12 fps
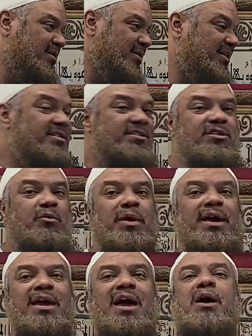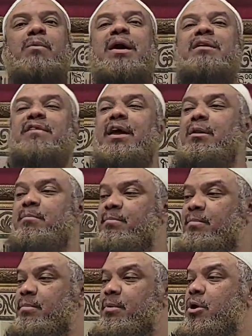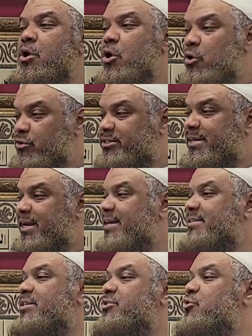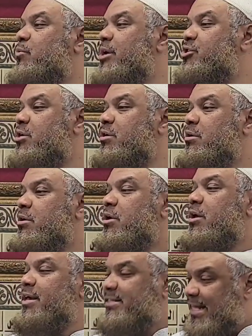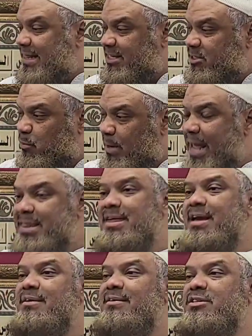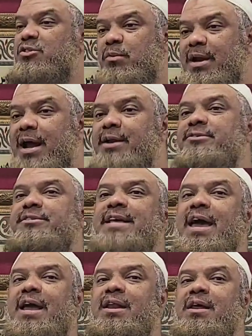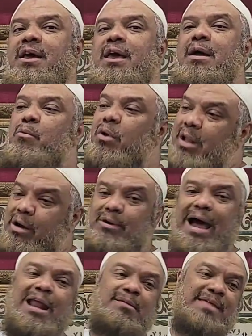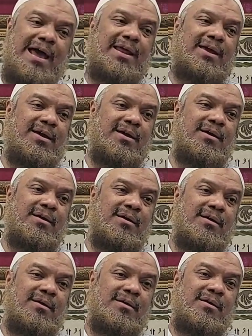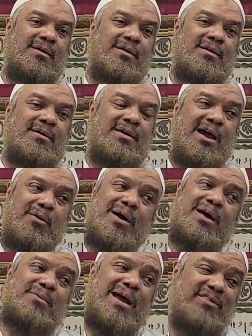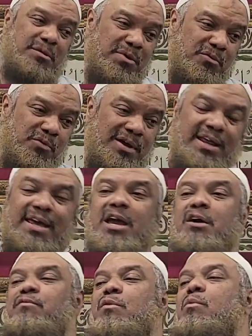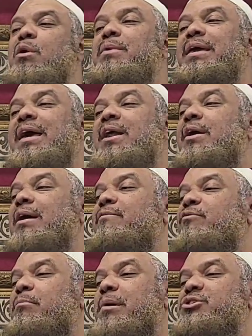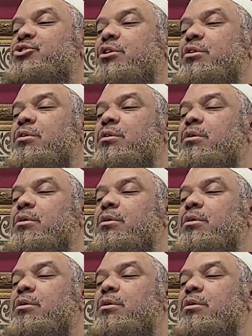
This is the way, Yahweh of ilm. You study a situation, you say, this is what I think, this is what I understand. Wallahu alam dharik. Yahweh, we have to be really careful where we get our information,